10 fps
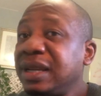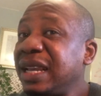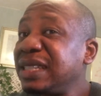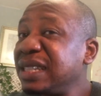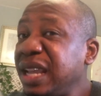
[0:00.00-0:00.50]

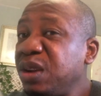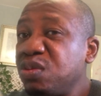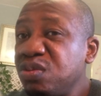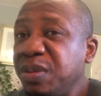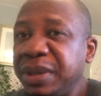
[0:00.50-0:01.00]
A snake
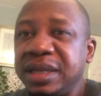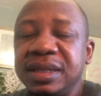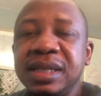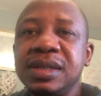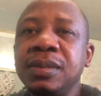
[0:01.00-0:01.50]
woman
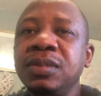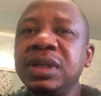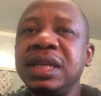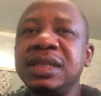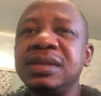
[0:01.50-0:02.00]
is someone
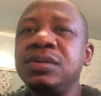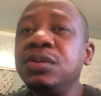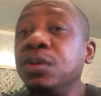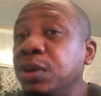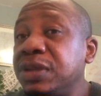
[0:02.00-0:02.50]
that
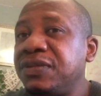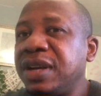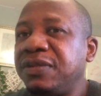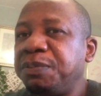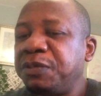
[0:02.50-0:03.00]
looks
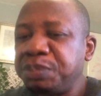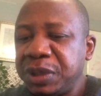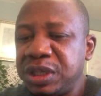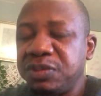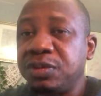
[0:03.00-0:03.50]
very
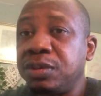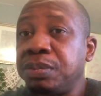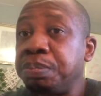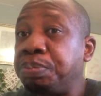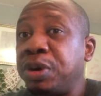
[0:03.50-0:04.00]
peaceful,
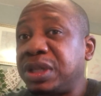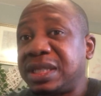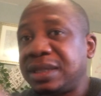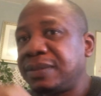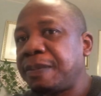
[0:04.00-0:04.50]

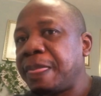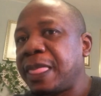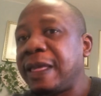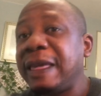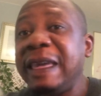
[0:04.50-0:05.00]
but
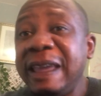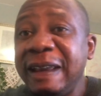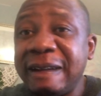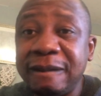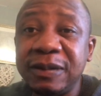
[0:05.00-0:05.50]

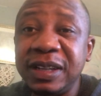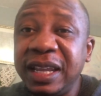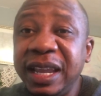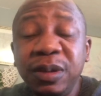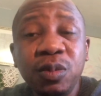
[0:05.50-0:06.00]

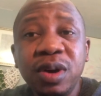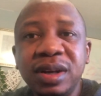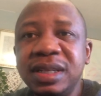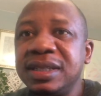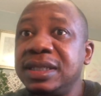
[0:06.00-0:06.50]

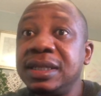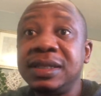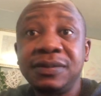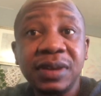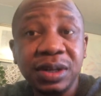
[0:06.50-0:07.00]
inward,
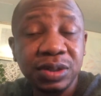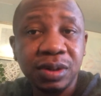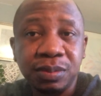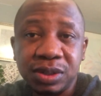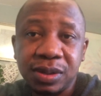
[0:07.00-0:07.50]
she's very
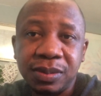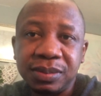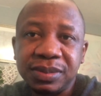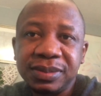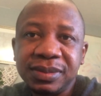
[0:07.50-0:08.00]
troublesome.
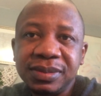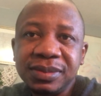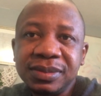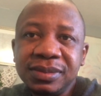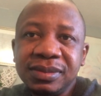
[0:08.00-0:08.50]

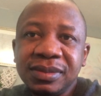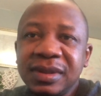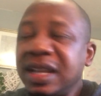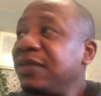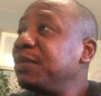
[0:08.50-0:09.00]

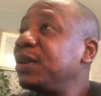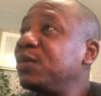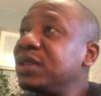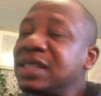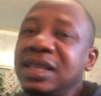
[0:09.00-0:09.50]
Everybody
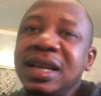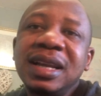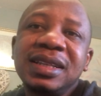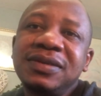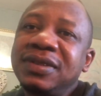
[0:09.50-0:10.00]
will see her
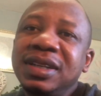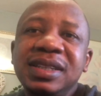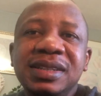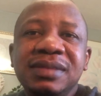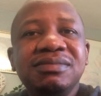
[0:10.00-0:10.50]
as very
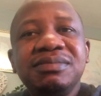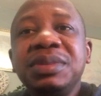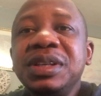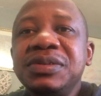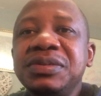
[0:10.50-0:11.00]

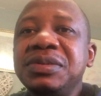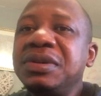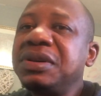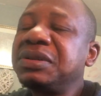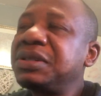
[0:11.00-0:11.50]

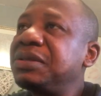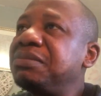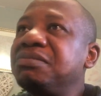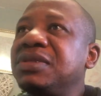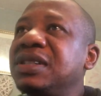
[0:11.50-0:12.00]
peaceful.
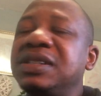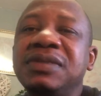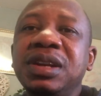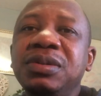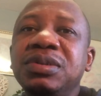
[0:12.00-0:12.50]
She's
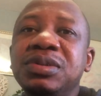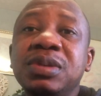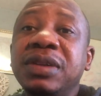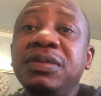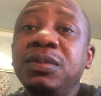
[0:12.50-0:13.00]
very good to
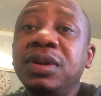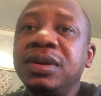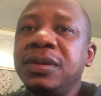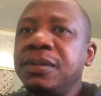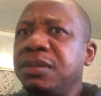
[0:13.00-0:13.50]
everyone,
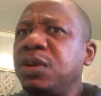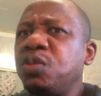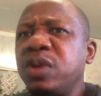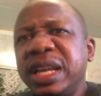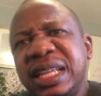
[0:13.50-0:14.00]
but
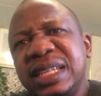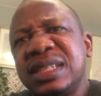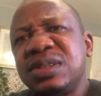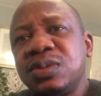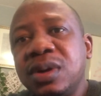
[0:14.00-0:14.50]
when it is
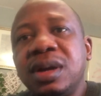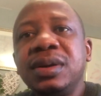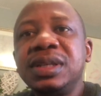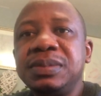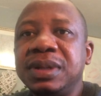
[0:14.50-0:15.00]
to her
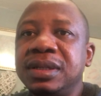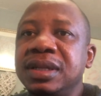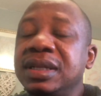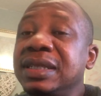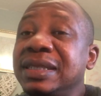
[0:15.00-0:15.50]
husband,
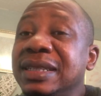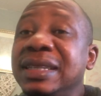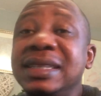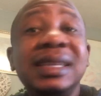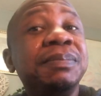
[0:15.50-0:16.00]

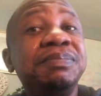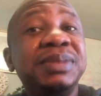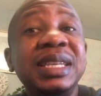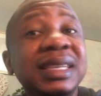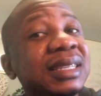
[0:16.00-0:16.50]
she's a
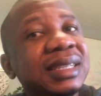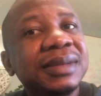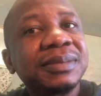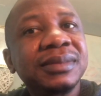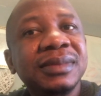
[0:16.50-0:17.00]
beast.
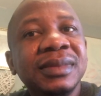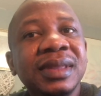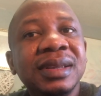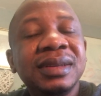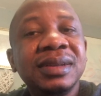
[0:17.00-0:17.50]

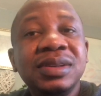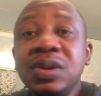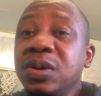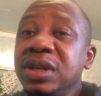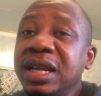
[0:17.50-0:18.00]
You
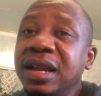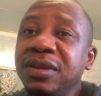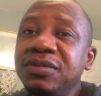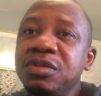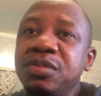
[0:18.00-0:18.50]
know, the kind
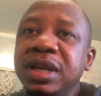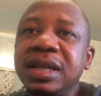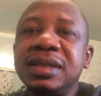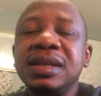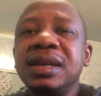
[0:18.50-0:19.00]
of woman
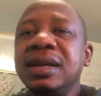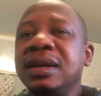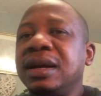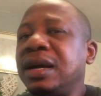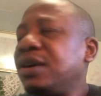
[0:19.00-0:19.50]
that
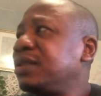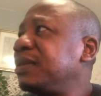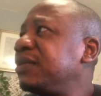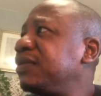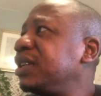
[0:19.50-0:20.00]
her
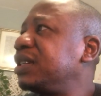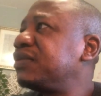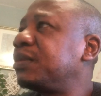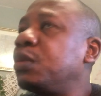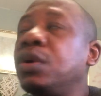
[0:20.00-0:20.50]
husband finished
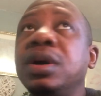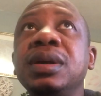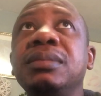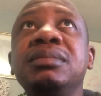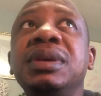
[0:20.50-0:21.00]
from work
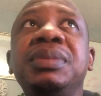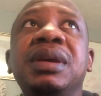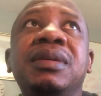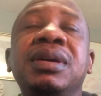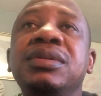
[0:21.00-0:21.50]
maybe
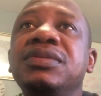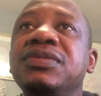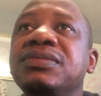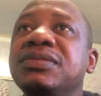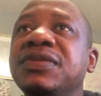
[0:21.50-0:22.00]
around
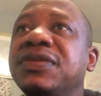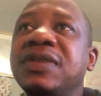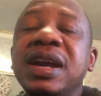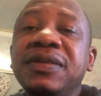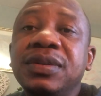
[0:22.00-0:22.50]

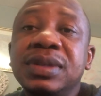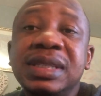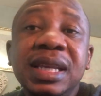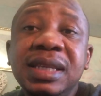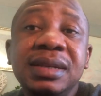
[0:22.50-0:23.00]
5 or
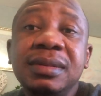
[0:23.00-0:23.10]
6,